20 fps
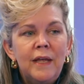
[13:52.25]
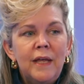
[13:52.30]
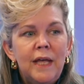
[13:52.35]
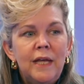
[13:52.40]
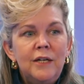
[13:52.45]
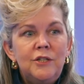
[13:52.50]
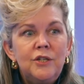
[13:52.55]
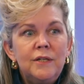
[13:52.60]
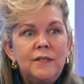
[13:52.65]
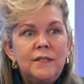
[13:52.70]

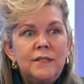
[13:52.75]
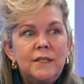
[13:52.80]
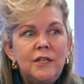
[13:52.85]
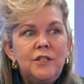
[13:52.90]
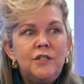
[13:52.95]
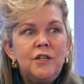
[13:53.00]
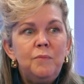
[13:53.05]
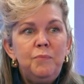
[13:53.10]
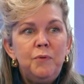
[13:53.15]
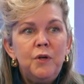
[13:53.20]
it's just
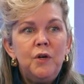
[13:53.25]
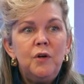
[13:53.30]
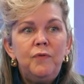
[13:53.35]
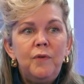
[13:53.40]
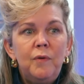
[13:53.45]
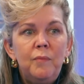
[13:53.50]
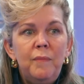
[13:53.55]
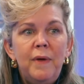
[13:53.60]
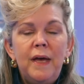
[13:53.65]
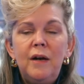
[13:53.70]
such a
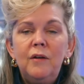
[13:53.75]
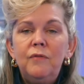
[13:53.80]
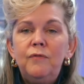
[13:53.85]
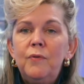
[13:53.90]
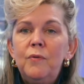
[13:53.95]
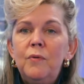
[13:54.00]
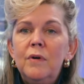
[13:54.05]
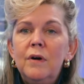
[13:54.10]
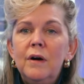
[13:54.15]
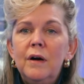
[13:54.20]
beautiful
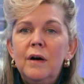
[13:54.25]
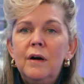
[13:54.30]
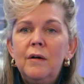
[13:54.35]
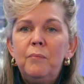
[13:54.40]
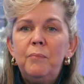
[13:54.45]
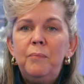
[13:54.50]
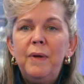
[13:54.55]
metaphor,